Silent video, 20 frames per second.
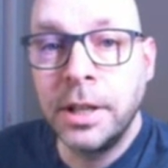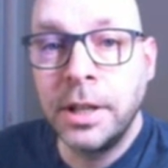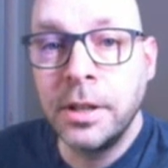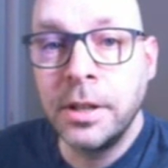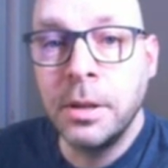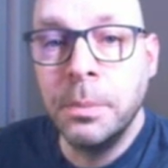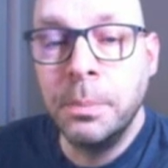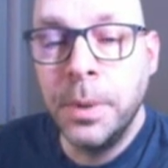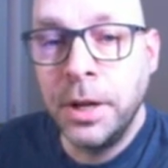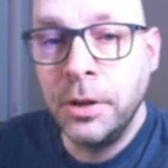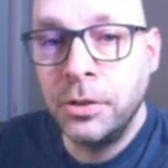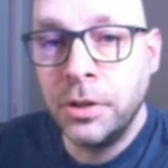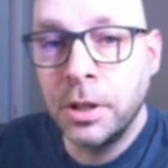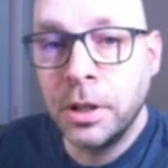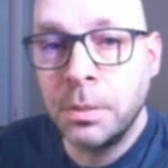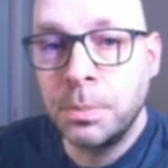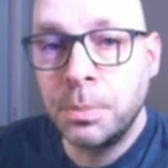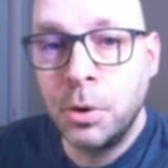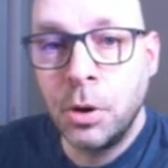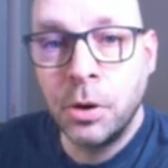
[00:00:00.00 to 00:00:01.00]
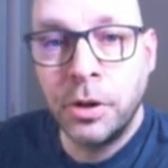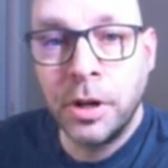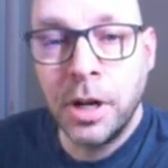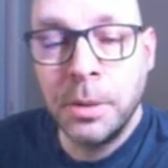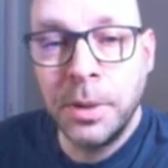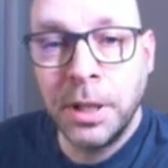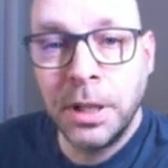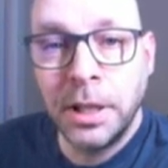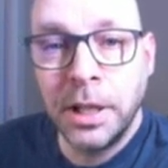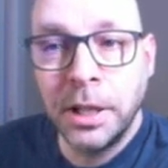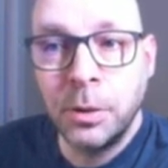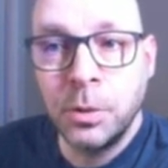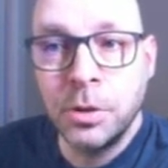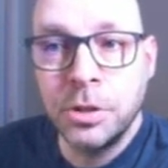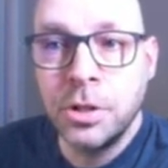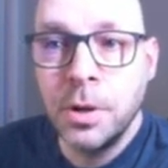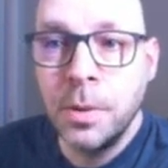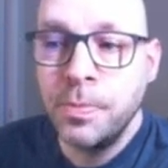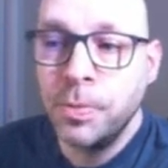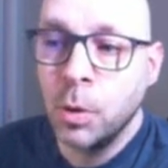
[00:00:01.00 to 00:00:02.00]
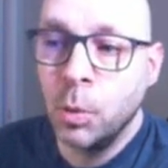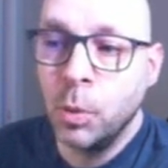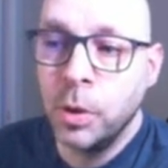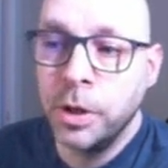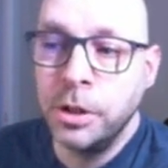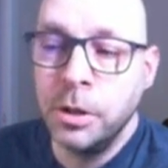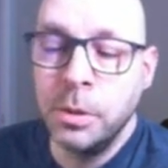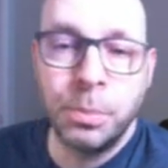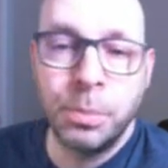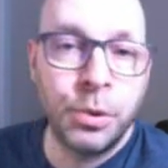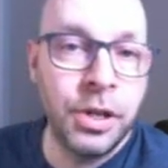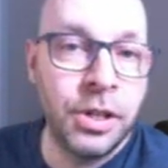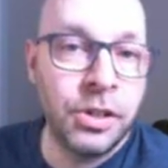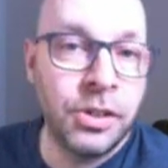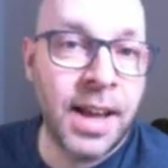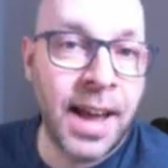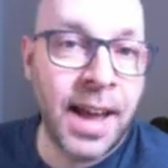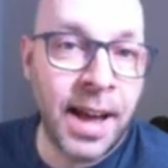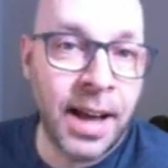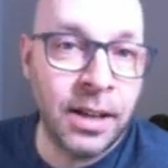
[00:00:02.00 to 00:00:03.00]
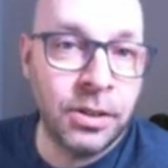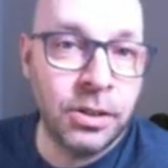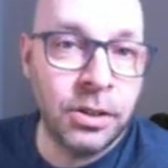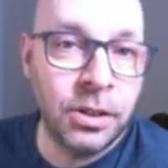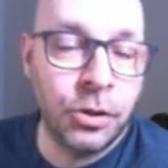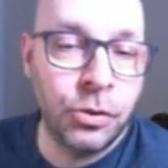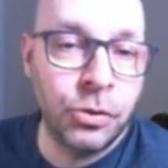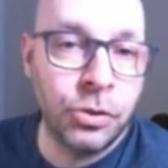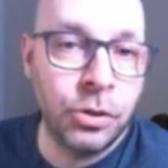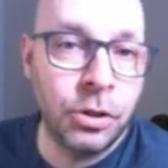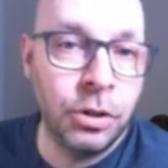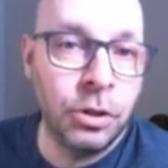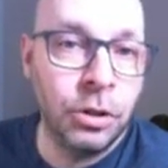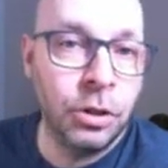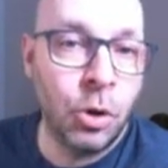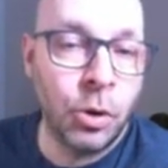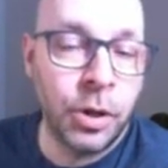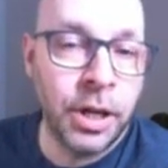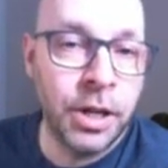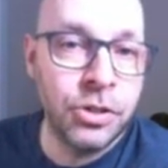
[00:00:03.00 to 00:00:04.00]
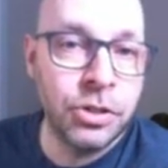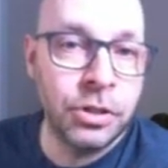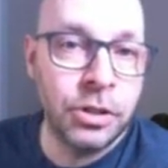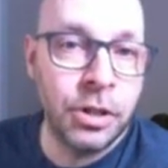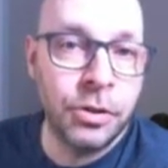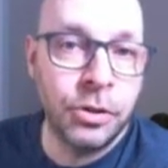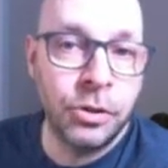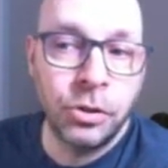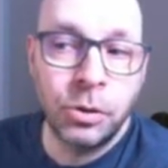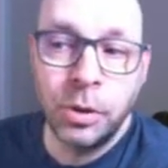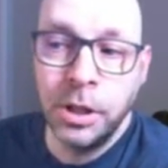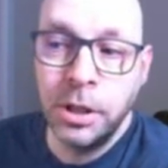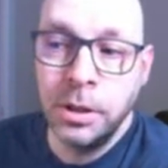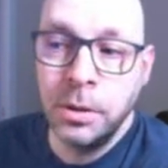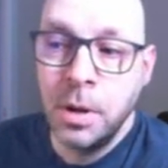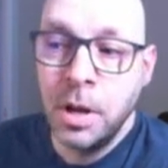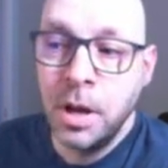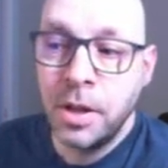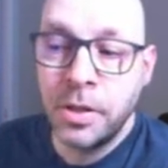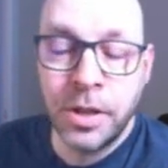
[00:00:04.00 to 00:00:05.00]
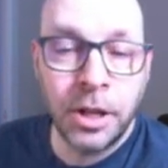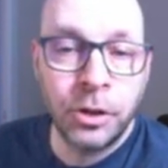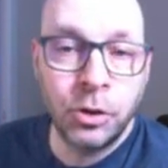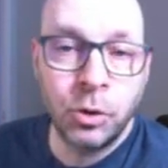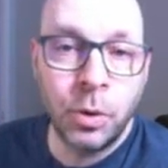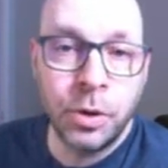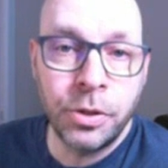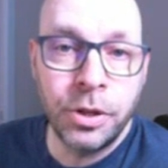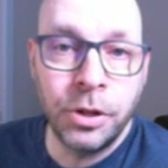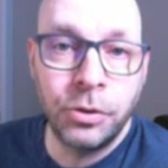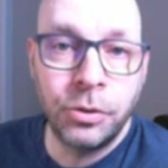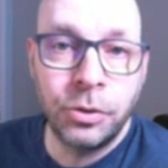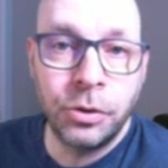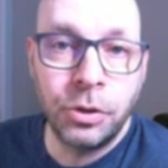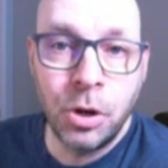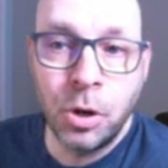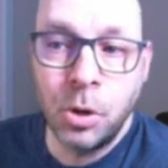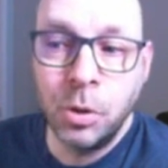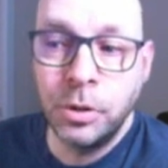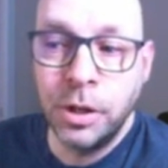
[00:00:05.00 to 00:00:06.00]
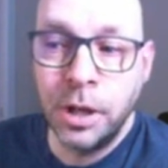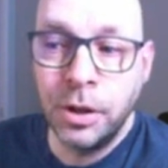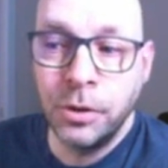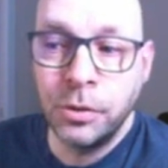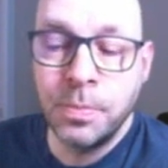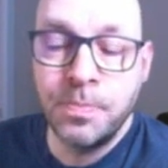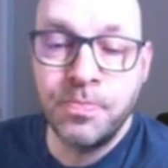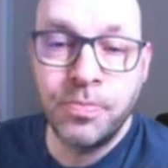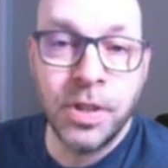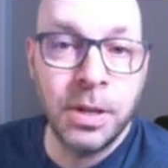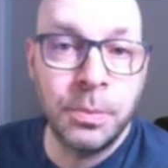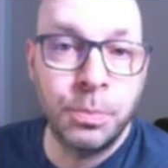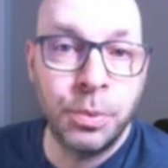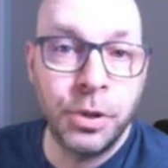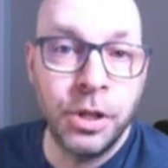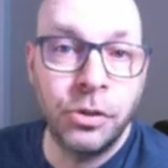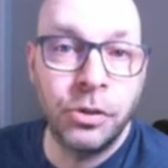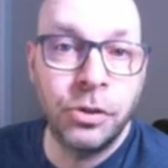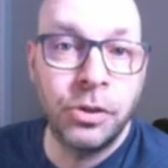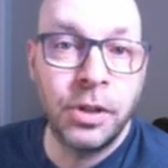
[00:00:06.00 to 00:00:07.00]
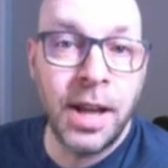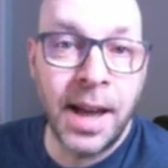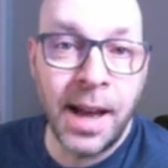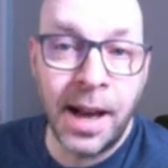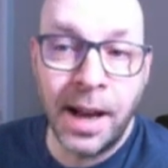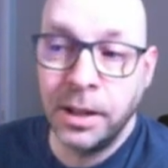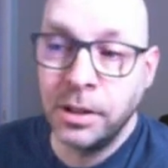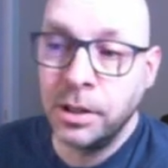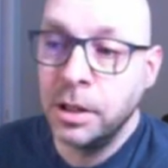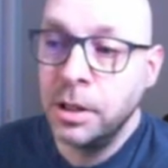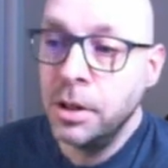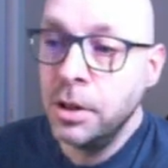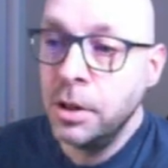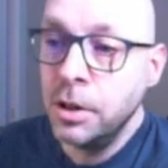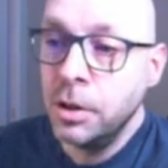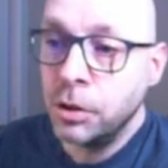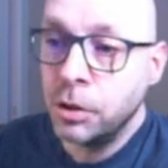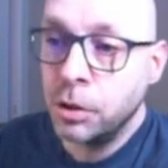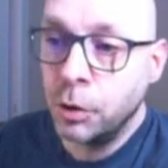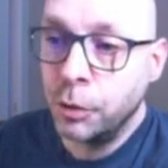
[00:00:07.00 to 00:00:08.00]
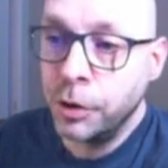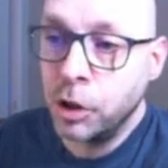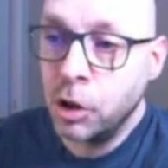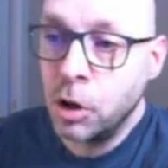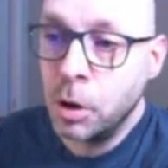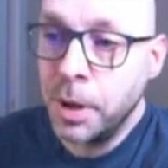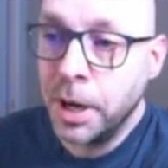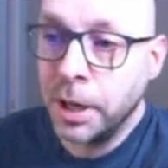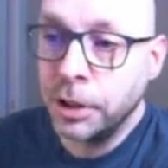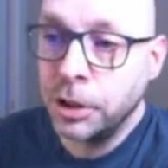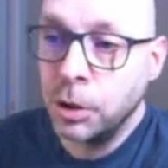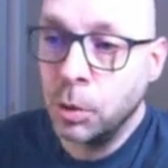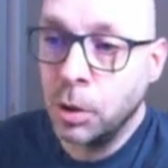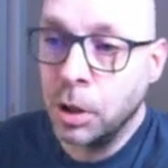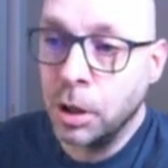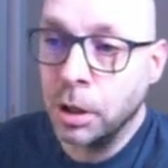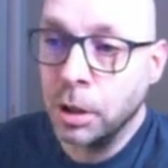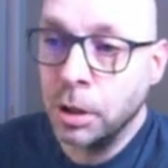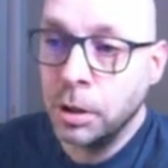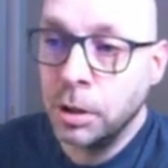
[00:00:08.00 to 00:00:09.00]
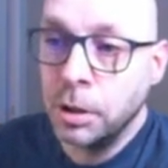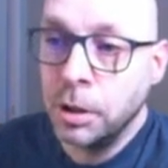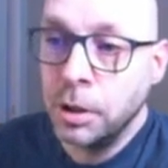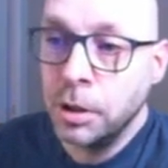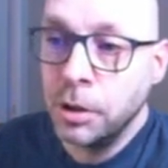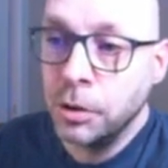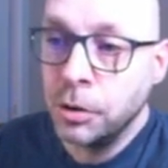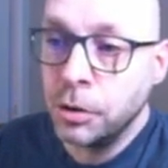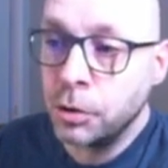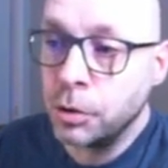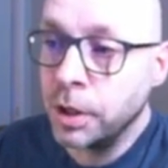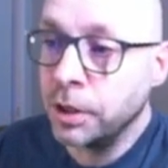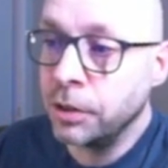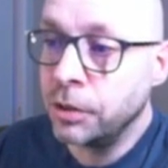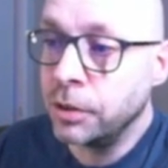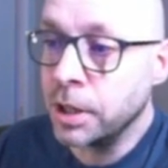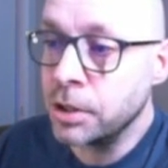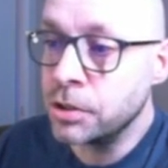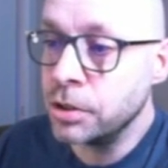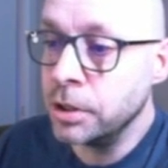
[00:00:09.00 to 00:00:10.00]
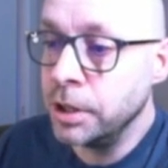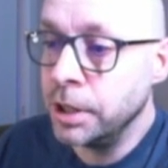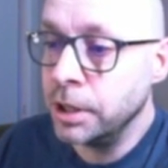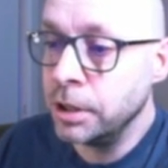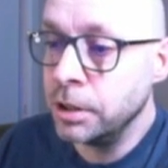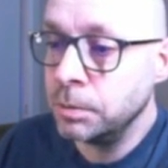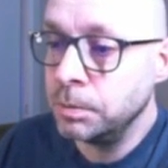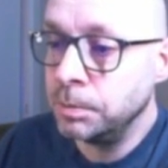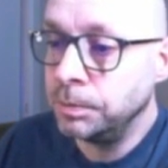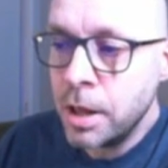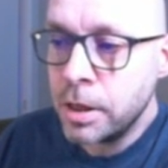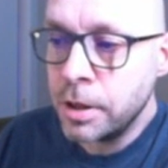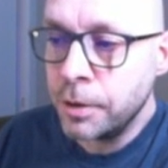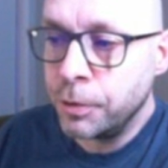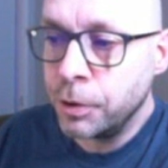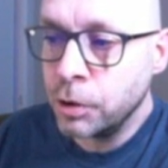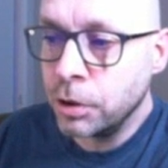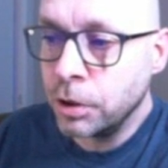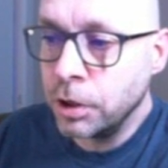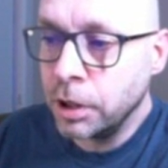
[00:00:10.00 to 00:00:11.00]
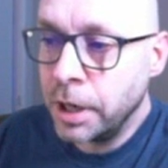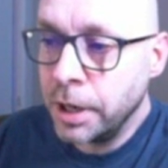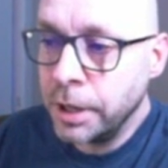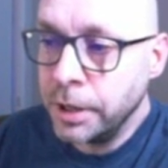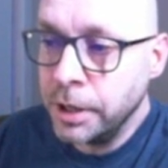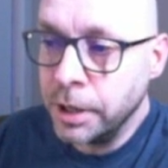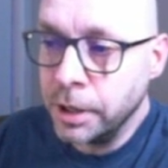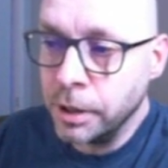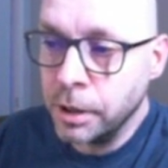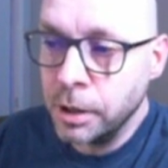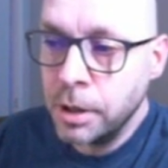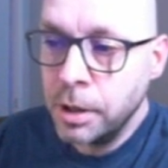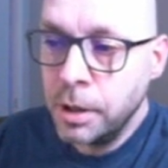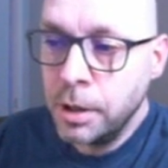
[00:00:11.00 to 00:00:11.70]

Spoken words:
in the basic programming language. When you print at a certain location on the screen, that's what this code does. It prints at. So if we go back to our string section here, the first line here